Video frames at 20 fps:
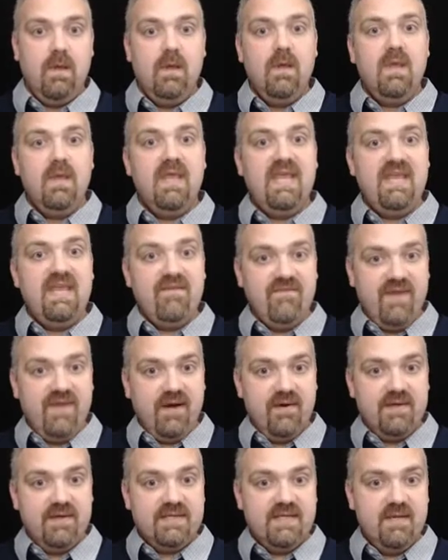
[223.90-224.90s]

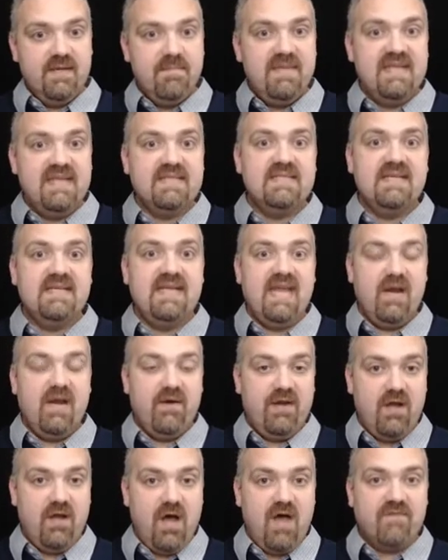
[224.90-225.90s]
Efferent means to
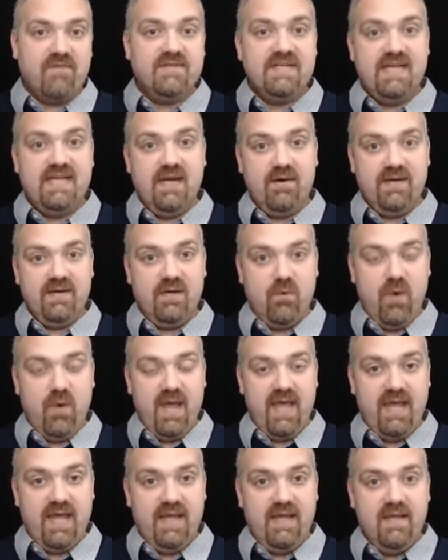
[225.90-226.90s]
carry off, to carry
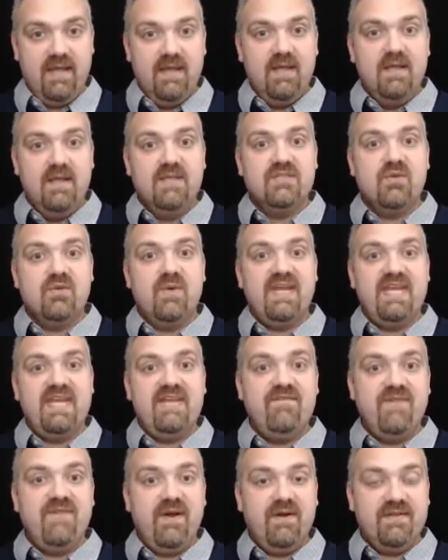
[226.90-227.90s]
away. So
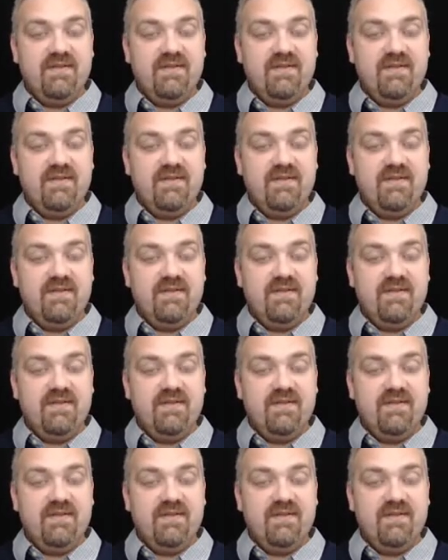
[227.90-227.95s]
efferent